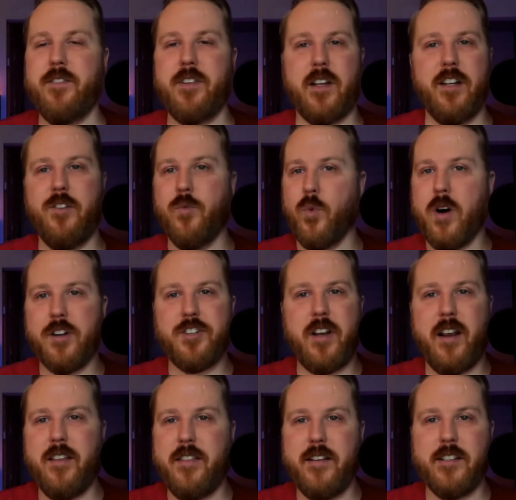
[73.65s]
I didn't watch
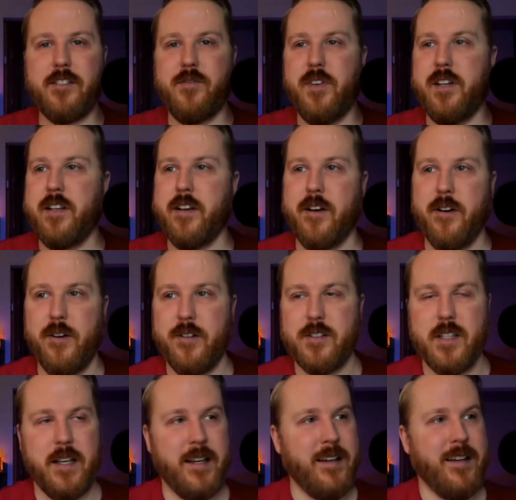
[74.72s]
atheist videos.
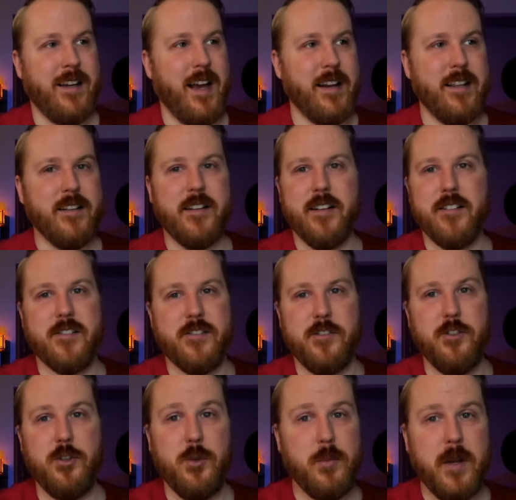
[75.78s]
I didn't
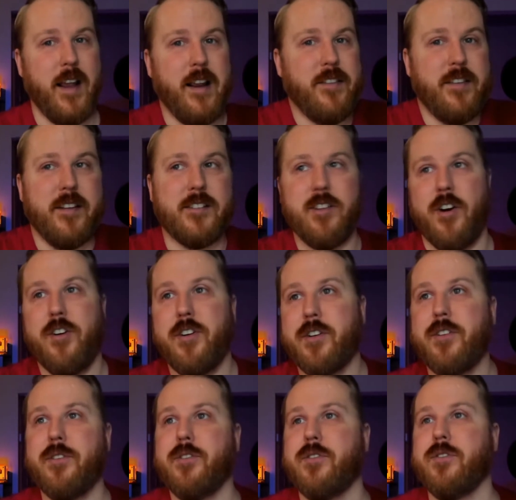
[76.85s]
consume atheist
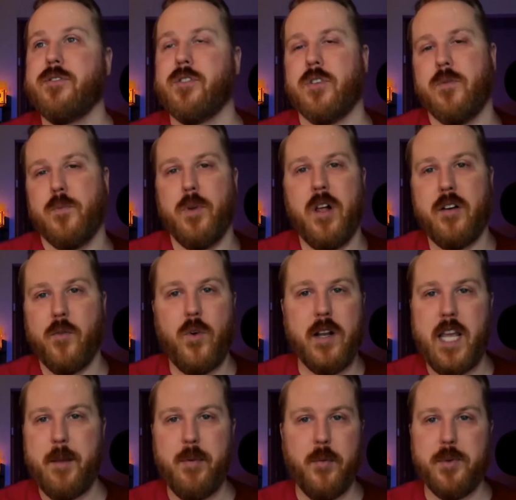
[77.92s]
articles or
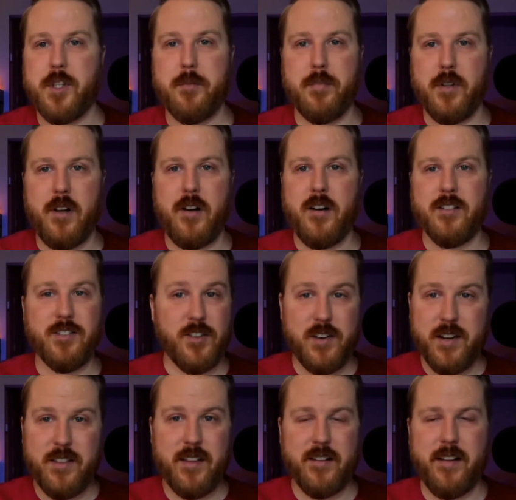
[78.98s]
keep up with the blogs or
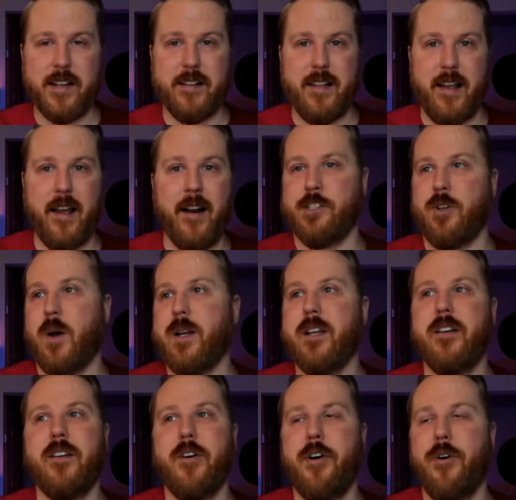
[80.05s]
anything like that. So I didn't
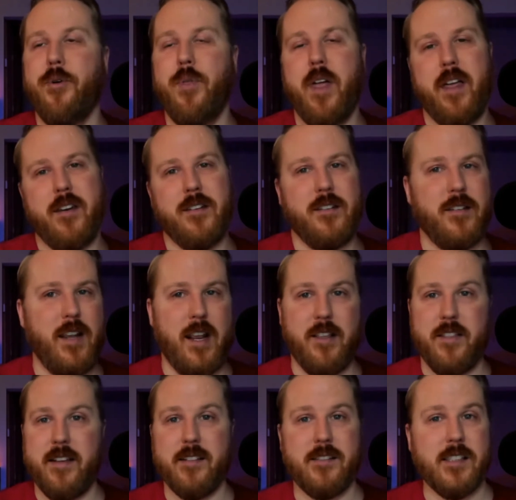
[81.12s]
know that
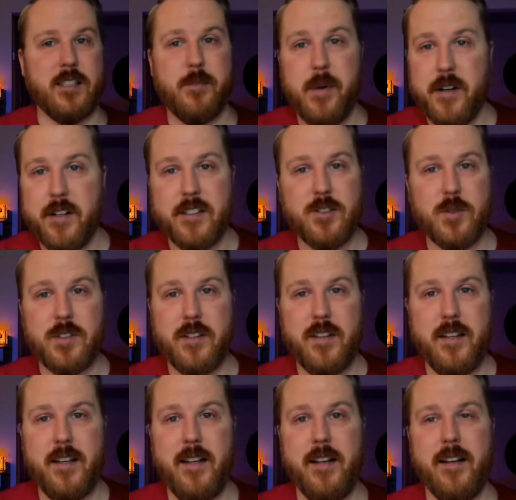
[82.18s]
atheist experience was a
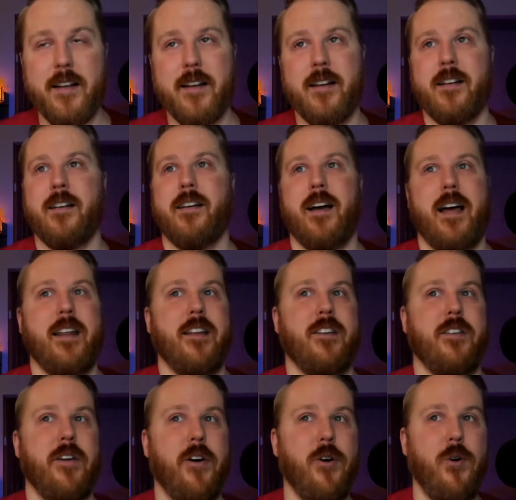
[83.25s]
thing. I didn't
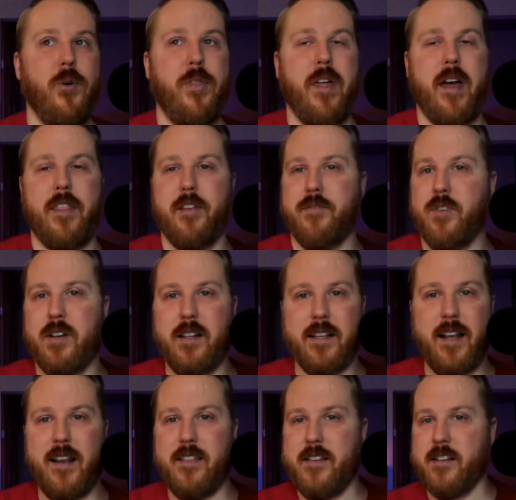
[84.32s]
know that the Friendly
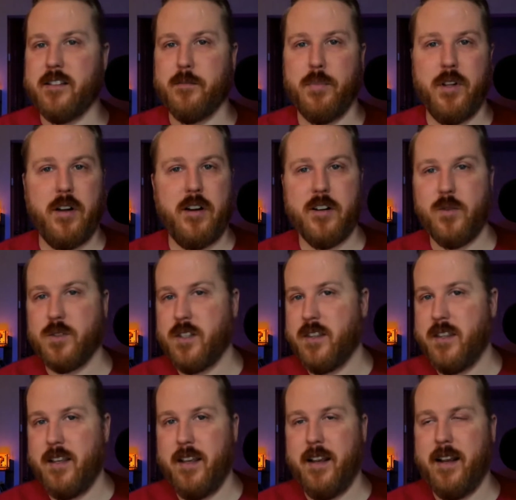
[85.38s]
Atheist blog was a
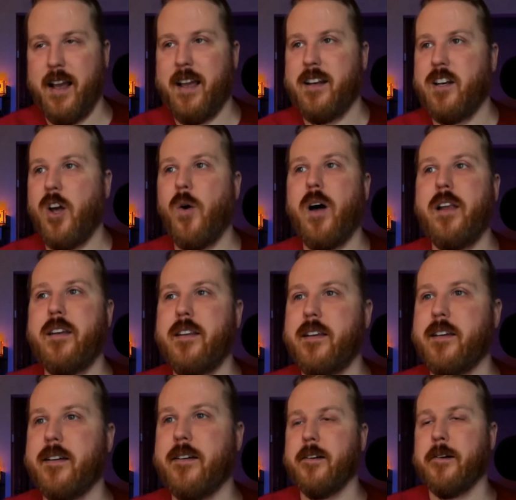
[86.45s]
thing. I had no
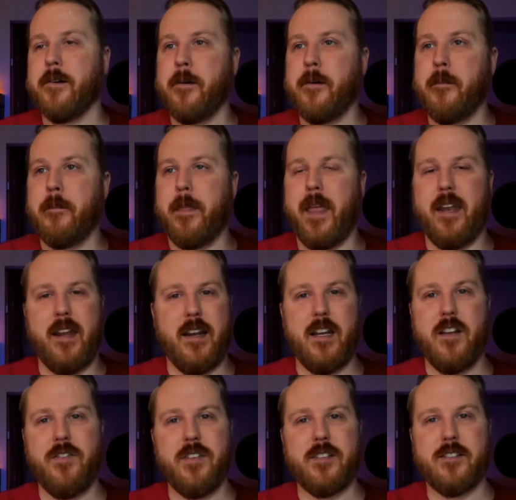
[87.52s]
idea that any
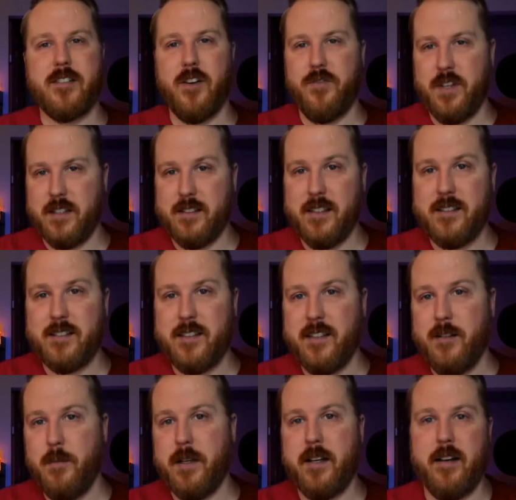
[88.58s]
of this stuff existed
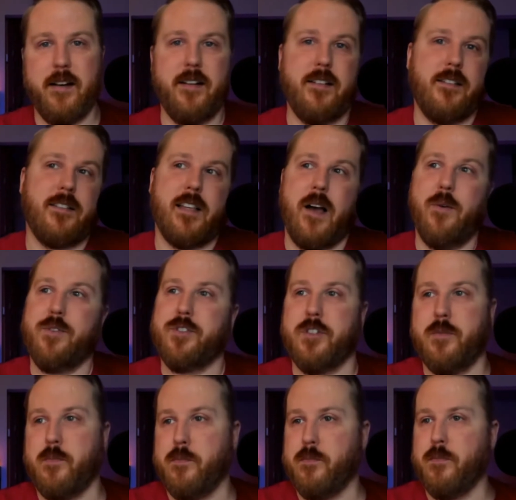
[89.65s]
because I was just
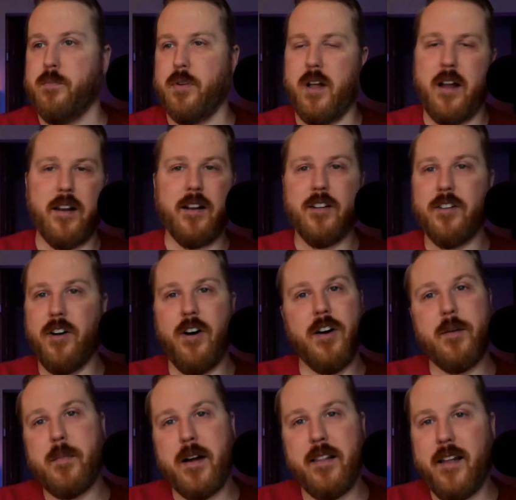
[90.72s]
plodding along in
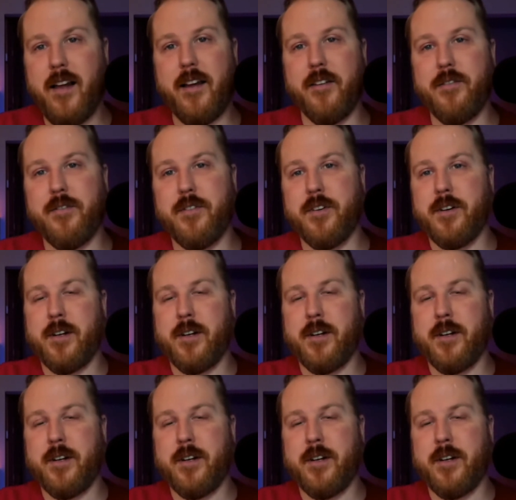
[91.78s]
my life.